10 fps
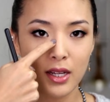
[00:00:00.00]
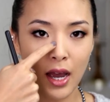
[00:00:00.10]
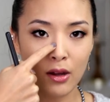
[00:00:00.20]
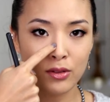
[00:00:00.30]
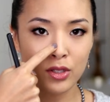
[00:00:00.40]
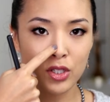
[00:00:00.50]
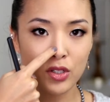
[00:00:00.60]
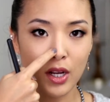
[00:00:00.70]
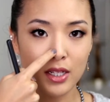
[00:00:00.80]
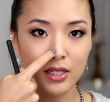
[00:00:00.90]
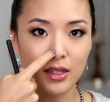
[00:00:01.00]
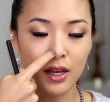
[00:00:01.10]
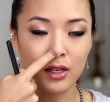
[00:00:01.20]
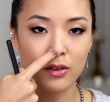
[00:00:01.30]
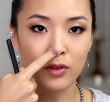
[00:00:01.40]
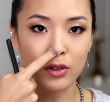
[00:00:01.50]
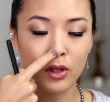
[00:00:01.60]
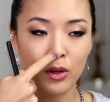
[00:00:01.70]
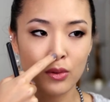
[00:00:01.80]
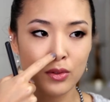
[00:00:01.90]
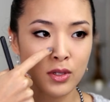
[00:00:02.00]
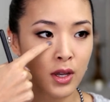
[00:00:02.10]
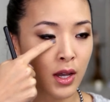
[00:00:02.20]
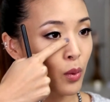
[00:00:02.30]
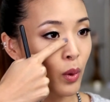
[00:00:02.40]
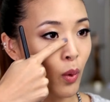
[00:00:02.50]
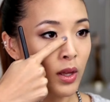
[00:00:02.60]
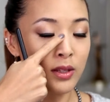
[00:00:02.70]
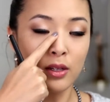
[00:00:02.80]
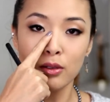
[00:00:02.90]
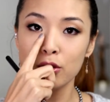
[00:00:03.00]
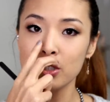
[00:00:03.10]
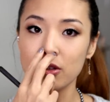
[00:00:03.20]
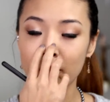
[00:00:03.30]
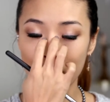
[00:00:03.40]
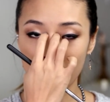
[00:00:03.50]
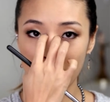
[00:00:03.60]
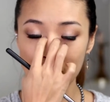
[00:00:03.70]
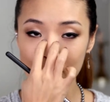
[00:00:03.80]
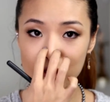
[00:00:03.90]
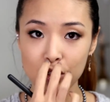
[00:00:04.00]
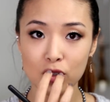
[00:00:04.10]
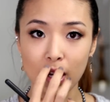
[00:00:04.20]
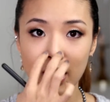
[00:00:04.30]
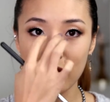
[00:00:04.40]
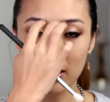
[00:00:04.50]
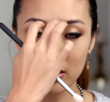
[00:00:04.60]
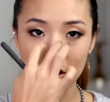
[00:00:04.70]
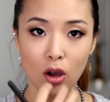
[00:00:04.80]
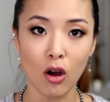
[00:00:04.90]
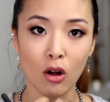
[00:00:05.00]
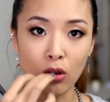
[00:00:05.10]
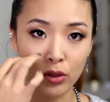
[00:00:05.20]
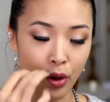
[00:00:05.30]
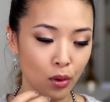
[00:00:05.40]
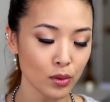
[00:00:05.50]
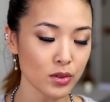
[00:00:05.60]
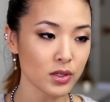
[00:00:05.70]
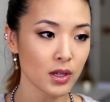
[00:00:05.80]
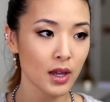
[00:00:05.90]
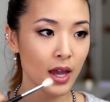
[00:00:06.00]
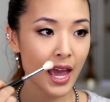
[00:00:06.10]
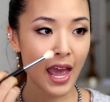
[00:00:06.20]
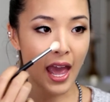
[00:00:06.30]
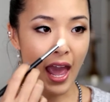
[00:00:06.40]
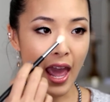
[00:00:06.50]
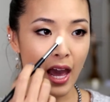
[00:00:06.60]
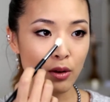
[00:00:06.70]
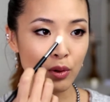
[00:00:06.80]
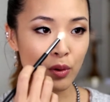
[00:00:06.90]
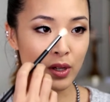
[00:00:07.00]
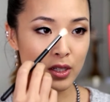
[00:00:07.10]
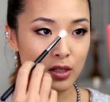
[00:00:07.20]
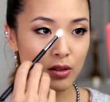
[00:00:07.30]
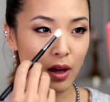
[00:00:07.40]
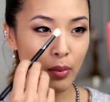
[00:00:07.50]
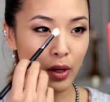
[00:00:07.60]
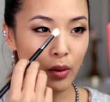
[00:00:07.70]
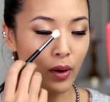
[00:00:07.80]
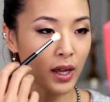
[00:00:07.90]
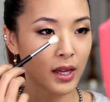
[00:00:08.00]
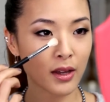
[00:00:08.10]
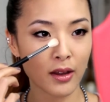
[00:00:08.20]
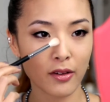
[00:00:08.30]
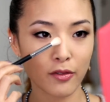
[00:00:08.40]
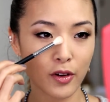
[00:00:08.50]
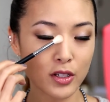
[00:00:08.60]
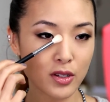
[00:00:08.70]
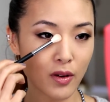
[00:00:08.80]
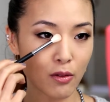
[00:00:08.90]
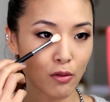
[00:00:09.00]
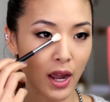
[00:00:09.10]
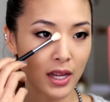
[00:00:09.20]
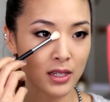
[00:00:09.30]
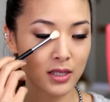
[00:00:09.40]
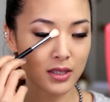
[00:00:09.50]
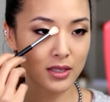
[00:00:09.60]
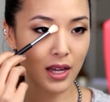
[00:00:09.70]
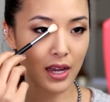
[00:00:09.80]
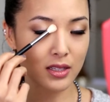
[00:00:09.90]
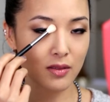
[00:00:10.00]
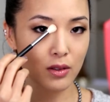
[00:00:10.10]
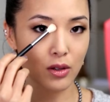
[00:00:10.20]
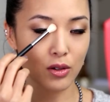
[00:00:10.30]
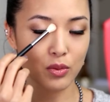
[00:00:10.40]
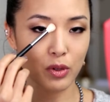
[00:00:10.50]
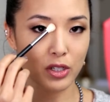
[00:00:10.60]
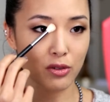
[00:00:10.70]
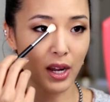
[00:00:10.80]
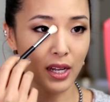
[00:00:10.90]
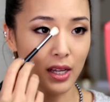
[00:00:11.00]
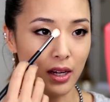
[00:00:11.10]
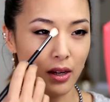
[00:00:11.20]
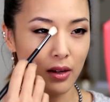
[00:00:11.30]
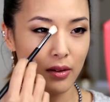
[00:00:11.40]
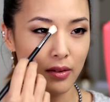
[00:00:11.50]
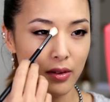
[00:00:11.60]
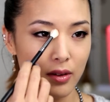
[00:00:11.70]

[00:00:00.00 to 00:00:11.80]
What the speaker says: down straight to the end of your nose. So we want the illusion of a very straight, tall nose, and we're going to do that by going, first of all, right into the sides of the nose bridge right here,